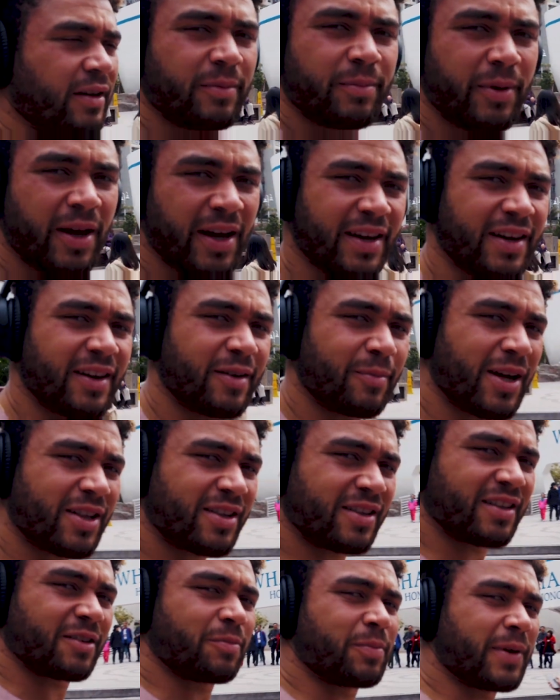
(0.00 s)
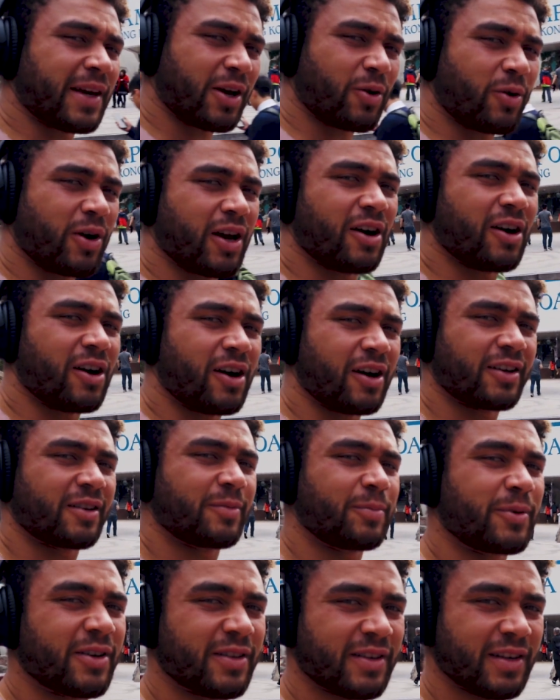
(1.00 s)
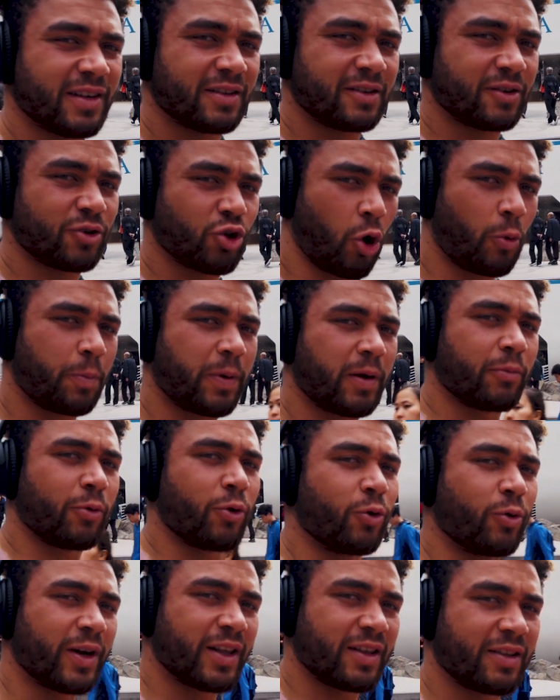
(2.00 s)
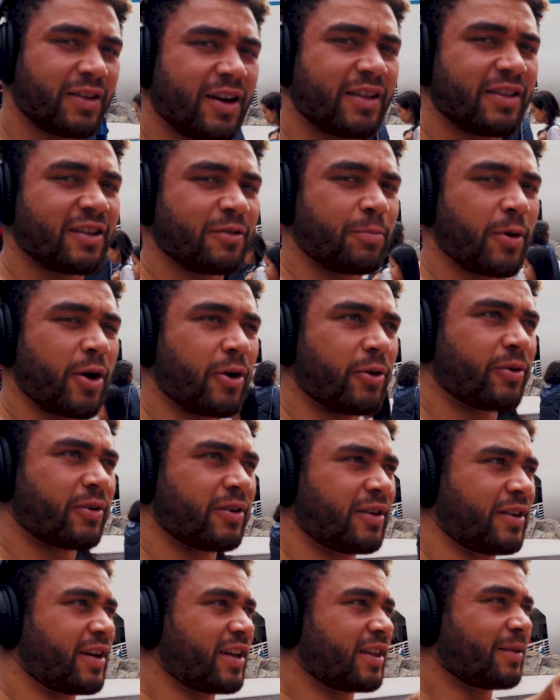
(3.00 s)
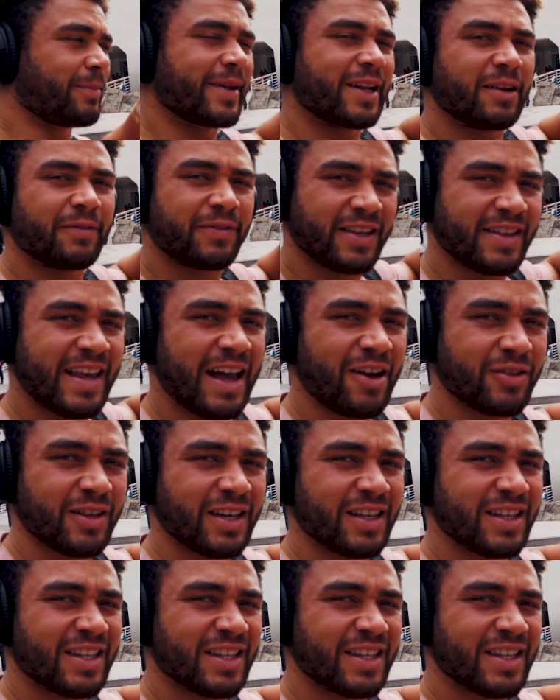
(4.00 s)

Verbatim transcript: but I can imagine this being quite hard because it's a shopping mall inside this boat in the middle of this housing